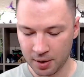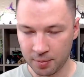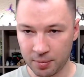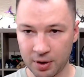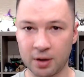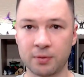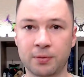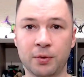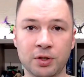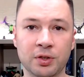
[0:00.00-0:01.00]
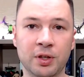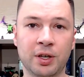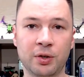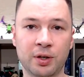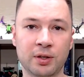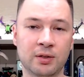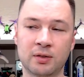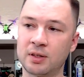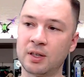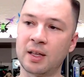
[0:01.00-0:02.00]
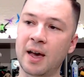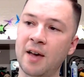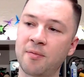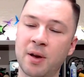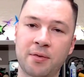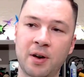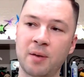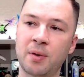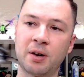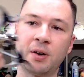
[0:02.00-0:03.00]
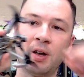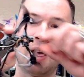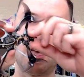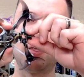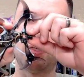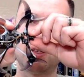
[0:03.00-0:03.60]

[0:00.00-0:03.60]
But unfortunately, you can see that I have my frame here, and this